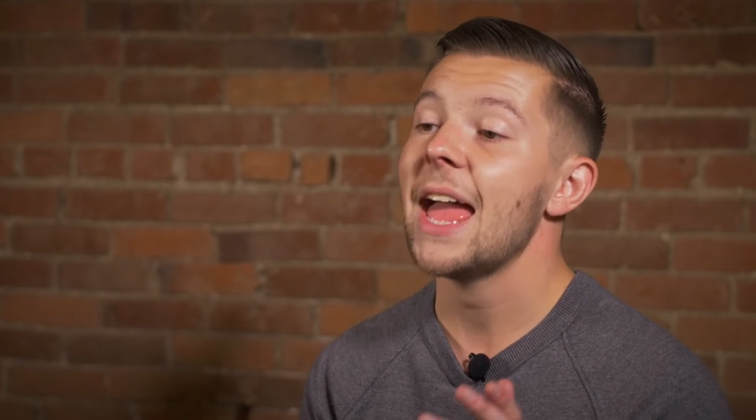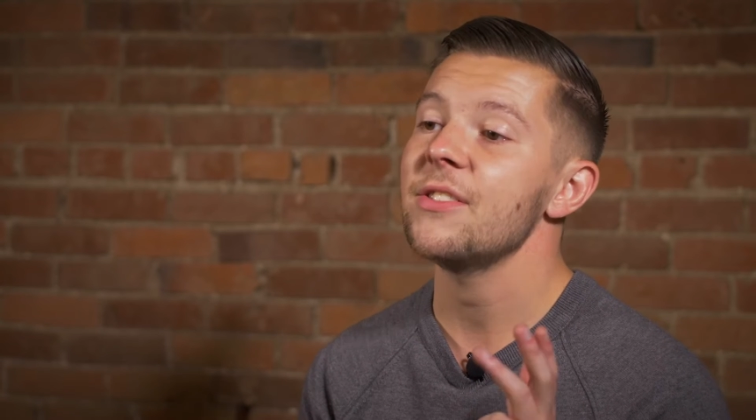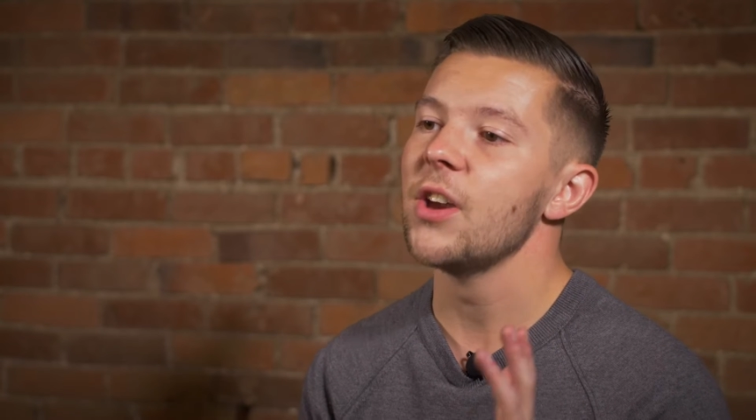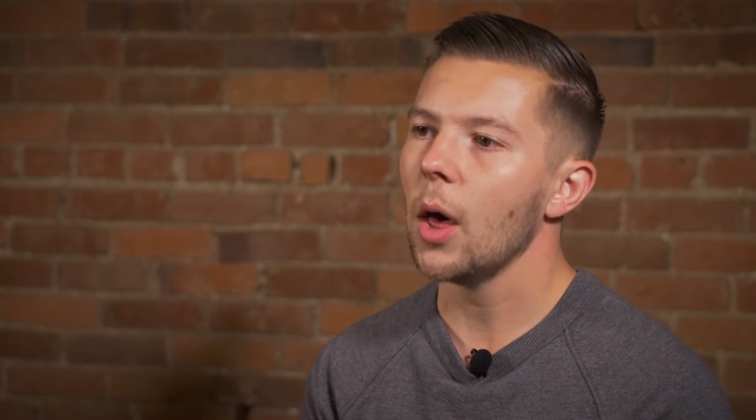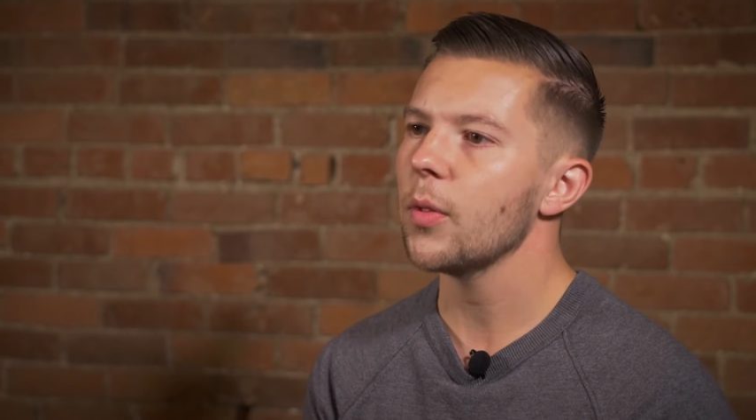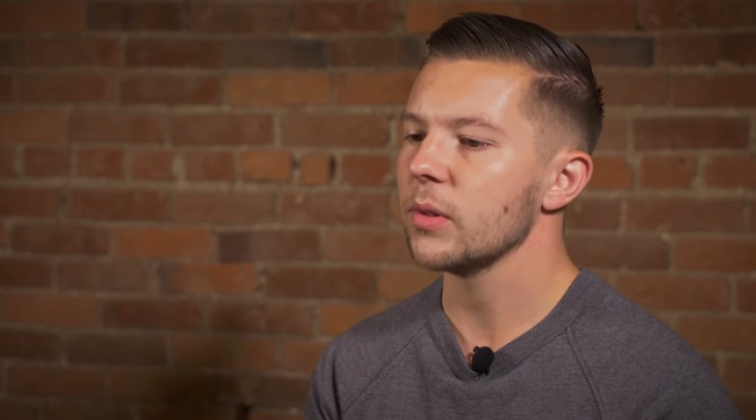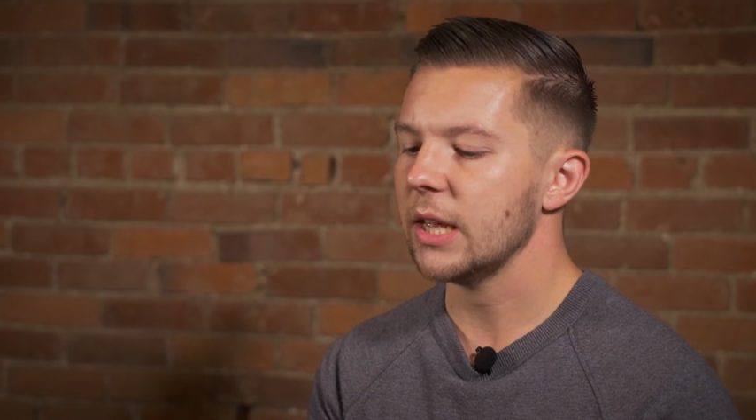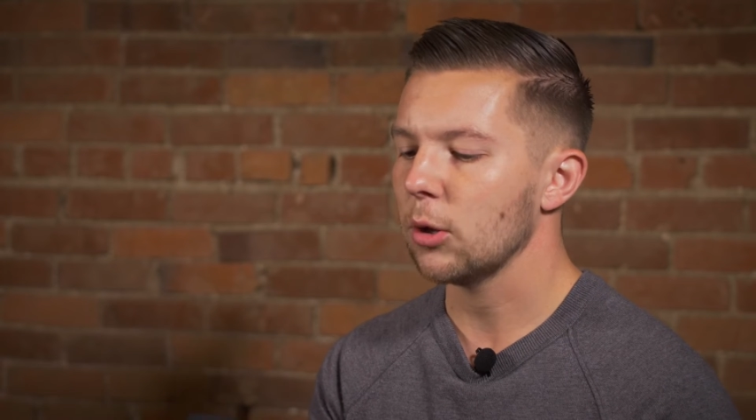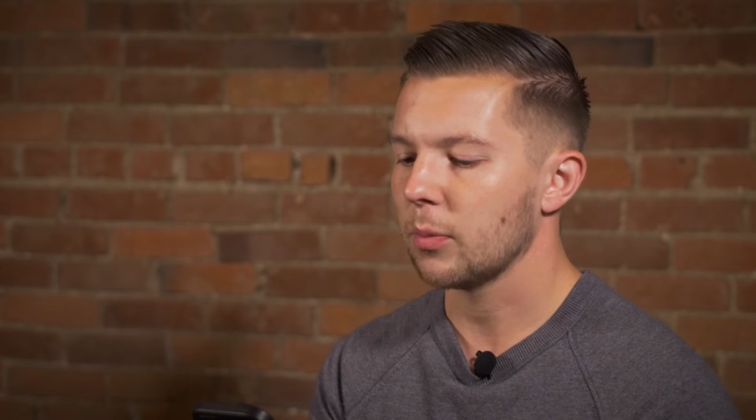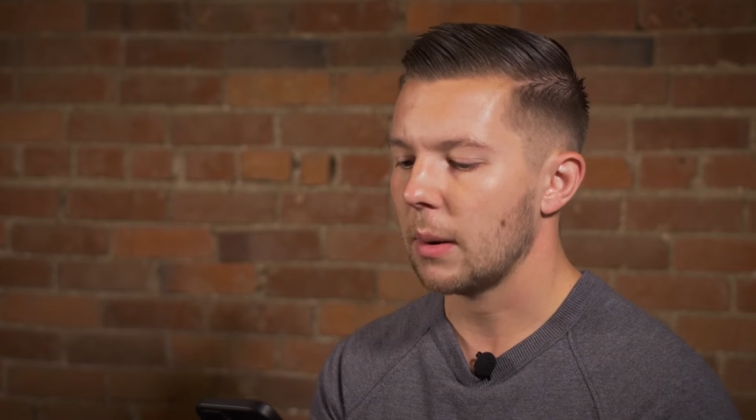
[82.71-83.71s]
and other
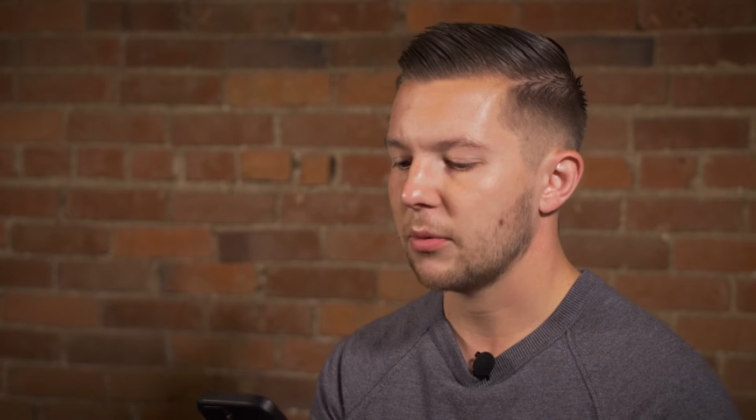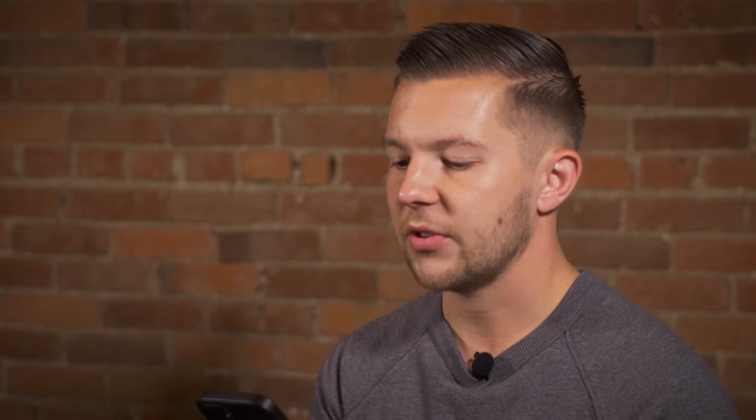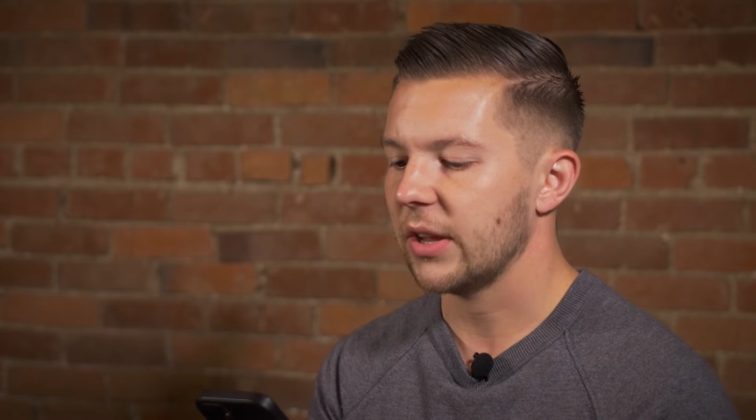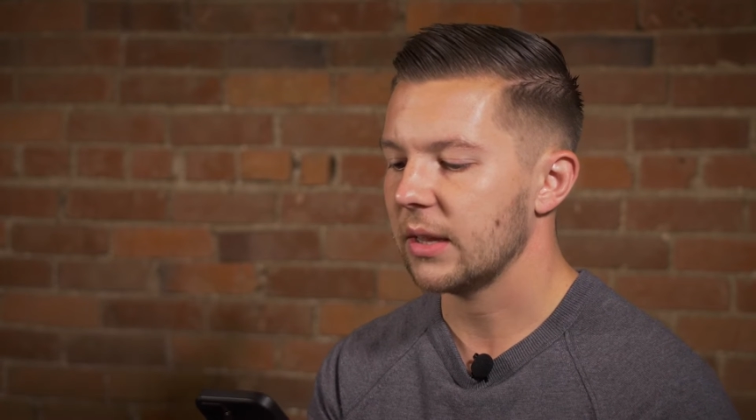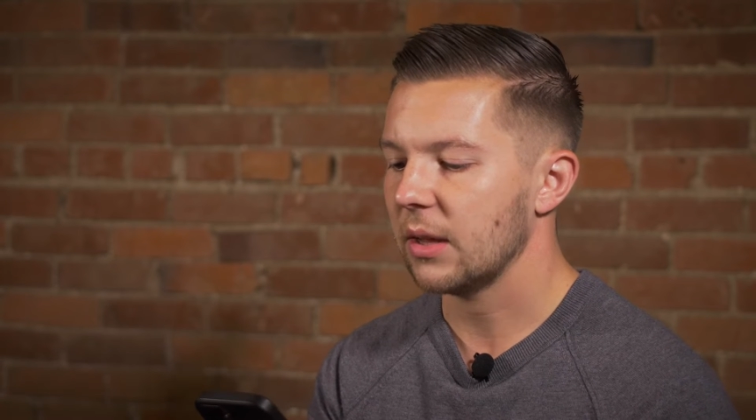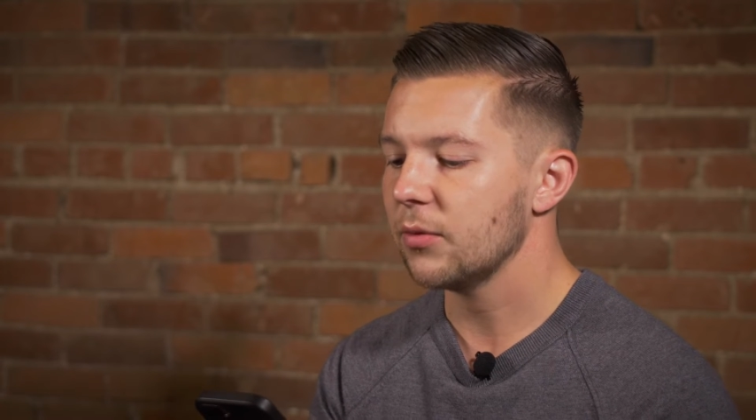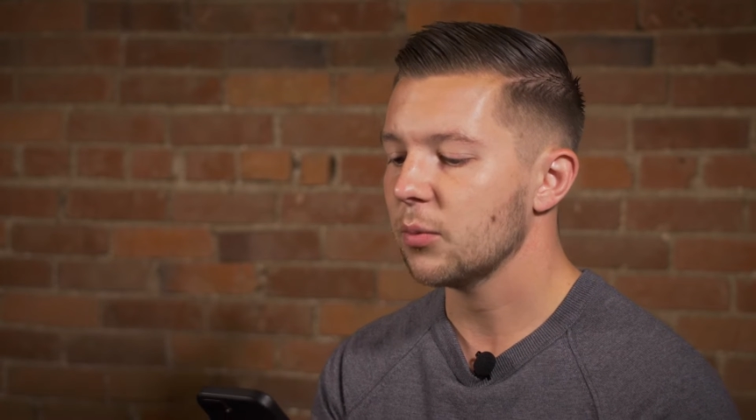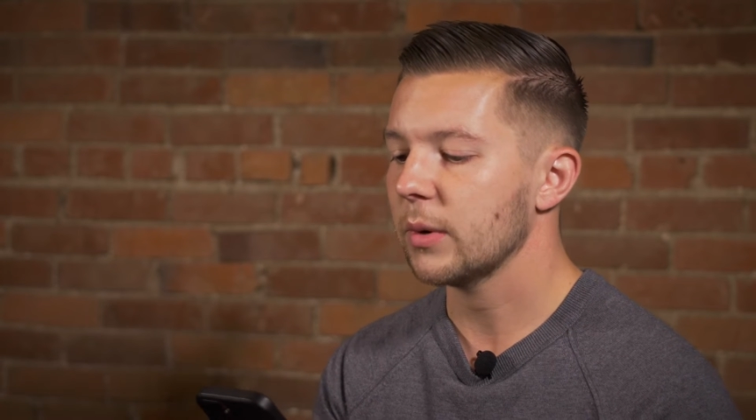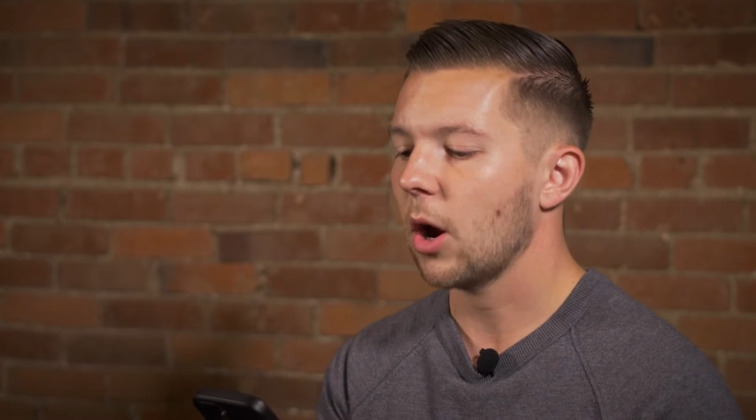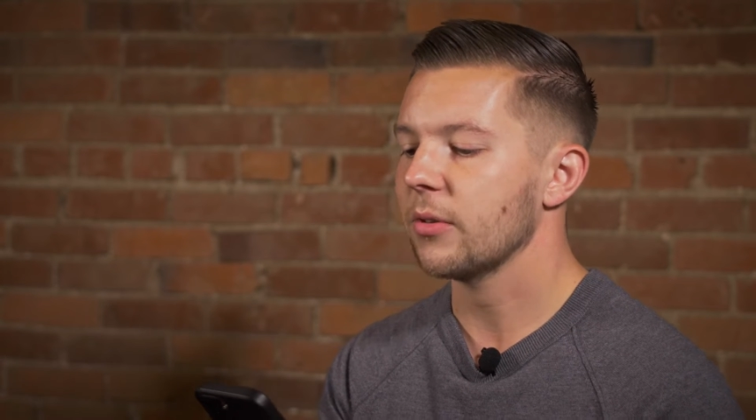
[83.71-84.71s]
legal
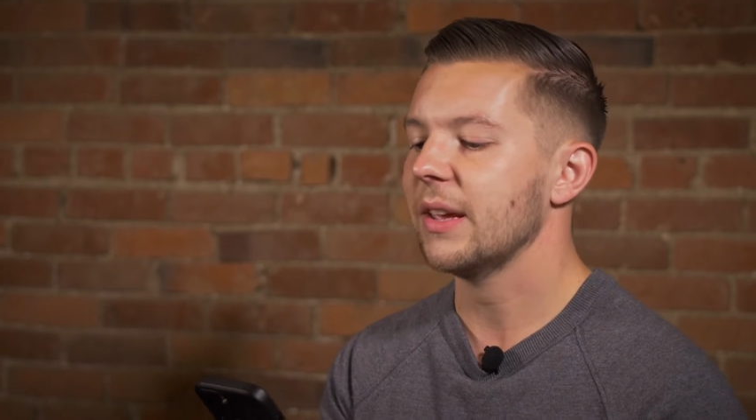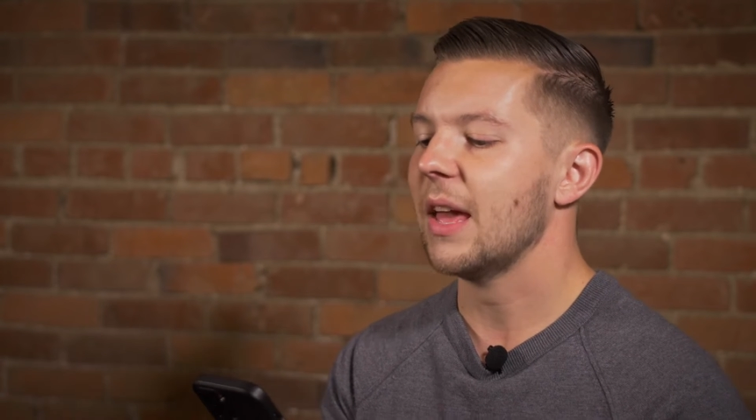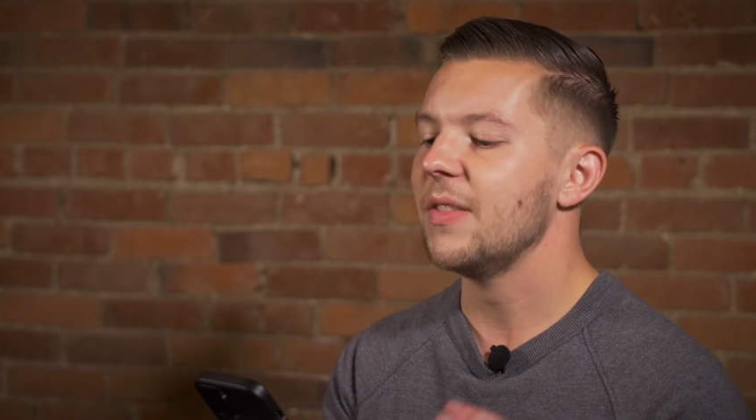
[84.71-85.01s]
representatives regarding